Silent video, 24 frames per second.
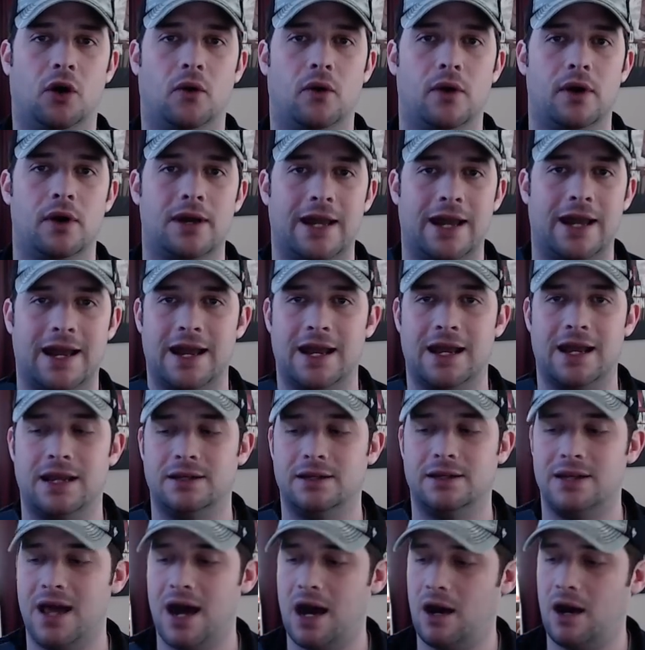and
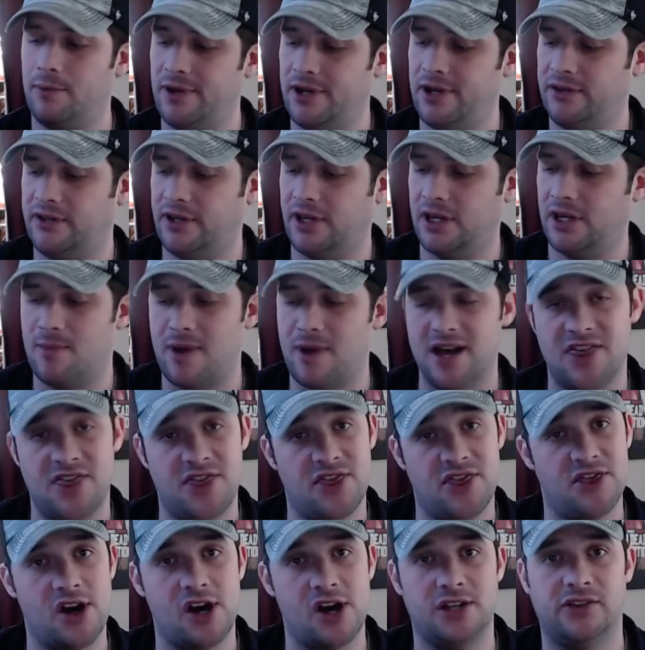now I'm going to tell you my
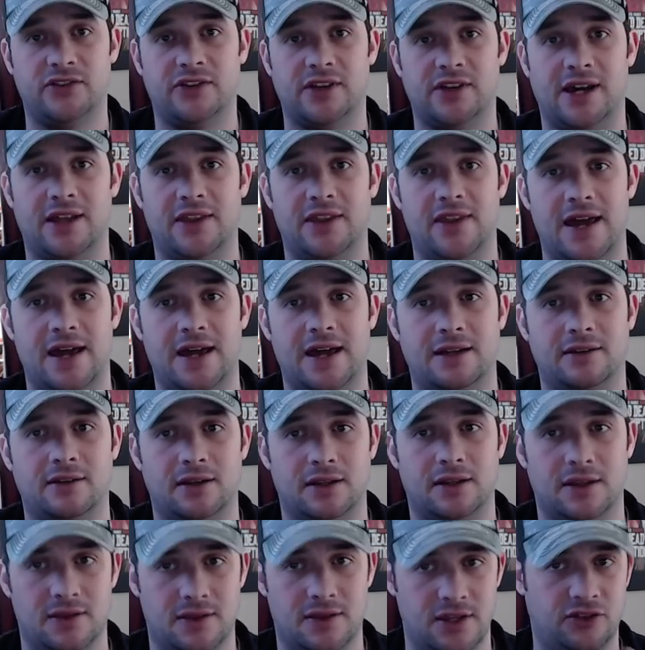thoughts on that
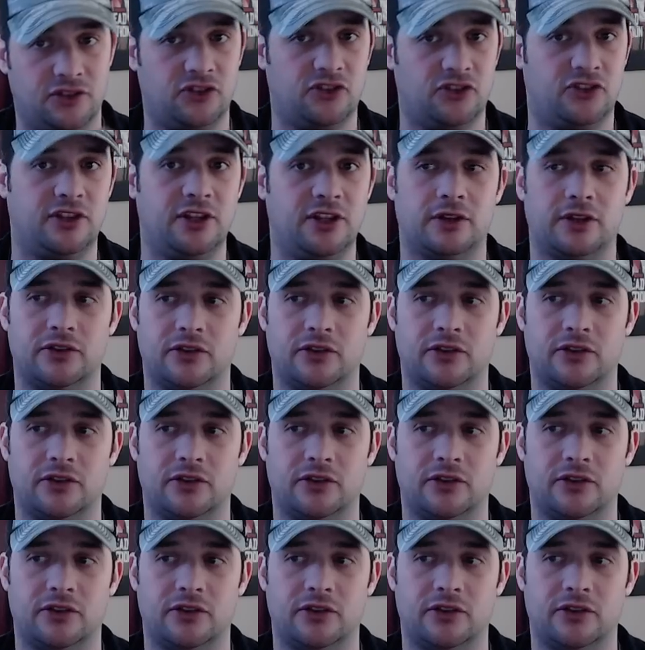in this series,